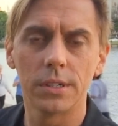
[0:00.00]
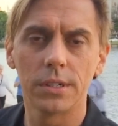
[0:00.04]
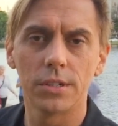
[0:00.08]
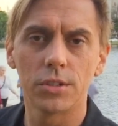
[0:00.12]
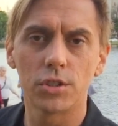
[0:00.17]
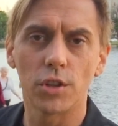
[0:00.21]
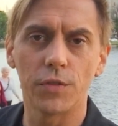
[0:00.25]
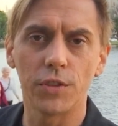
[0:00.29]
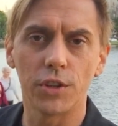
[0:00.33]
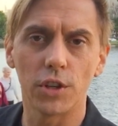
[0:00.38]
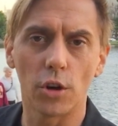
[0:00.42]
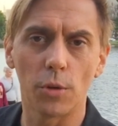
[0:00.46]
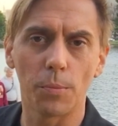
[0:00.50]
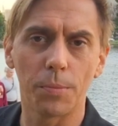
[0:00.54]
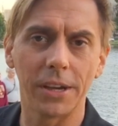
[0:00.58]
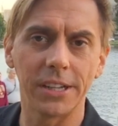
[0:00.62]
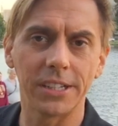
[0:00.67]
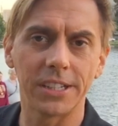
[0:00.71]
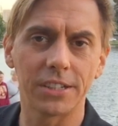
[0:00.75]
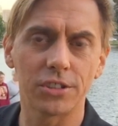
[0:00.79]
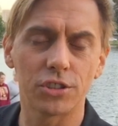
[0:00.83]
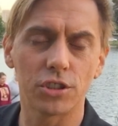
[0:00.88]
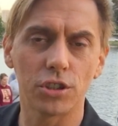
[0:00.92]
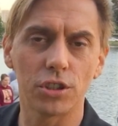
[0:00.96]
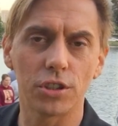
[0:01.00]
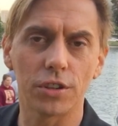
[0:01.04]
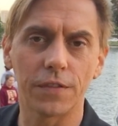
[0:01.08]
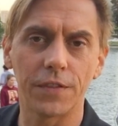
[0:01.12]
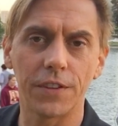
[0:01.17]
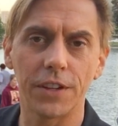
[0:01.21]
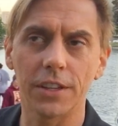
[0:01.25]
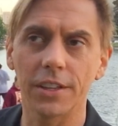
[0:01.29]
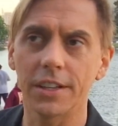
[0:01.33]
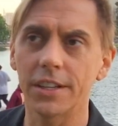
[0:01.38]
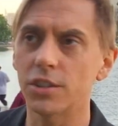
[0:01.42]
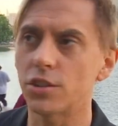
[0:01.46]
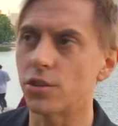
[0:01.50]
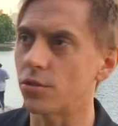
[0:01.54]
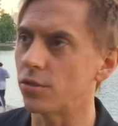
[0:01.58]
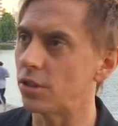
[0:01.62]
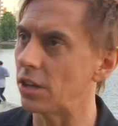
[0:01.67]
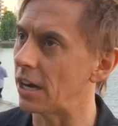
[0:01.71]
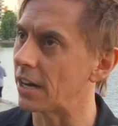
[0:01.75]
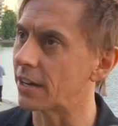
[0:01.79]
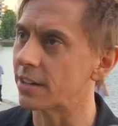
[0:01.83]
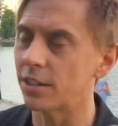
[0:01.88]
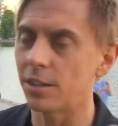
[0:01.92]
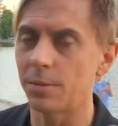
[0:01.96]
So if you don't pay attention to your feelings, you're
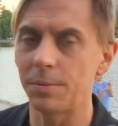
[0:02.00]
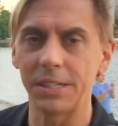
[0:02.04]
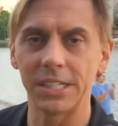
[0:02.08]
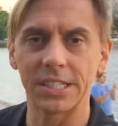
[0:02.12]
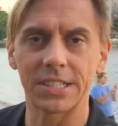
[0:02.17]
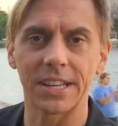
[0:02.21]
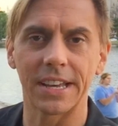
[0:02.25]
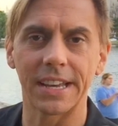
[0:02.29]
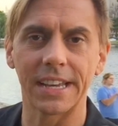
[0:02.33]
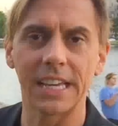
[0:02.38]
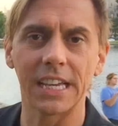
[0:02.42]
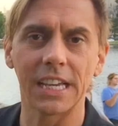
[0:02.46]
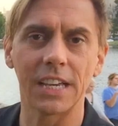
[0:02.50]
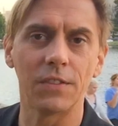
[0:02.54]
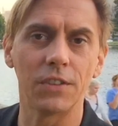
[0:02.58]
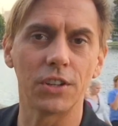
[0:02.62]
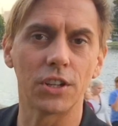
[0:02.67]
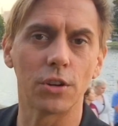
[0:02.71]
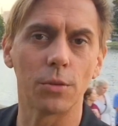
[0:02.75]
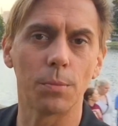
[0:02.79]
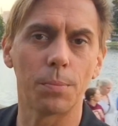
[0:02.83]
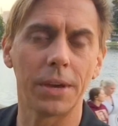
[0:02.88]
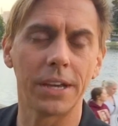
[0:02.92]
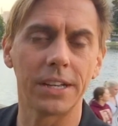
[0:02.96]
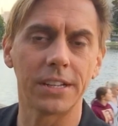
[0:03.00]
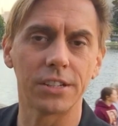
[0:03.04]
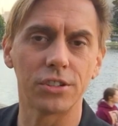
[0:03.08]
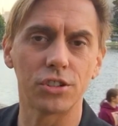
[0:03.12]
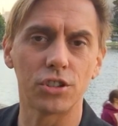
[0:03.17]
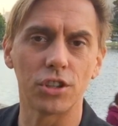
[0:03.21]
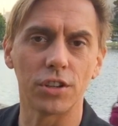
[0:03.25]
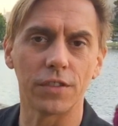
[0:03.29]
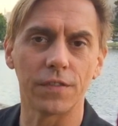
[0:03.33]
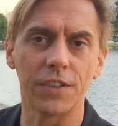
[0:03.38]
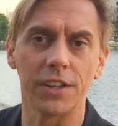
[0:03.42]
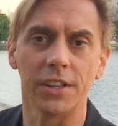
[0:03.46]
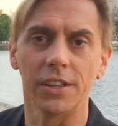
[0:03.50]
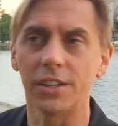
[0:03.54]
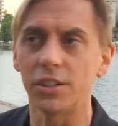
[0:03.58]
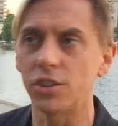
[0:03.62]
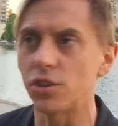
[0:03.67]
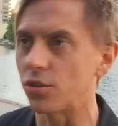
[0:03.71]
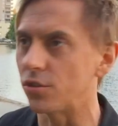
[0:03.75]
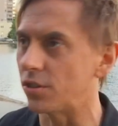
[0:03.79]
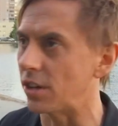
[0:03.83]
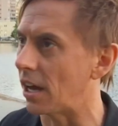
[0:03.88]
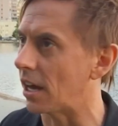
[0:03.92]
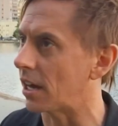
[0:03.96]
not going to be psychic. If you don't pay attention to your feelings,
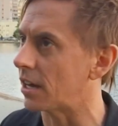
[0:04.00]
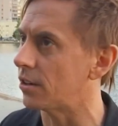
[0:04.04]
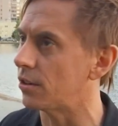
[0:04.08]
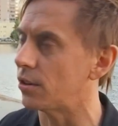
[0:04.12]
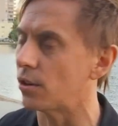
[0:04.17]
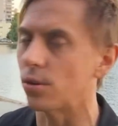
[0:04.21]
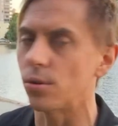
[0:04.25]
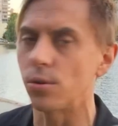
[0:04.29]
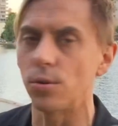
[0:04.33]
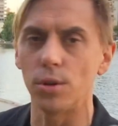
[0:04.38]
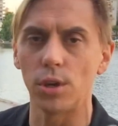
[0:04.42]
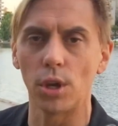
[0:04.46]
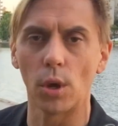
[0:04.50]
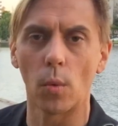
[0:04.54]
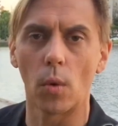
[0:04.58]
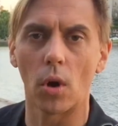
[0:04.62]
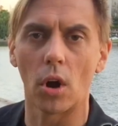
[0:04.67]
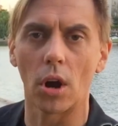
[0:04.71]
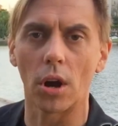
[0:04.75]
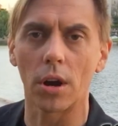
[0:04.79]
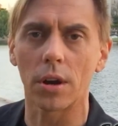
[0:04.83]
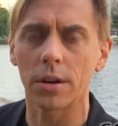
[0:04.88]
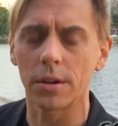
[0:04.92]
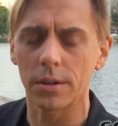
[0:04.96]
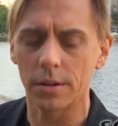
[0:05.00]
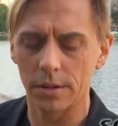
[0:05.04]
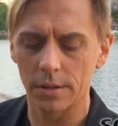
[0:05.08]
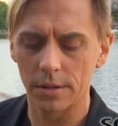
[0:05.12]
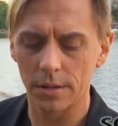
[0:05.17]
you're not going to know who you are.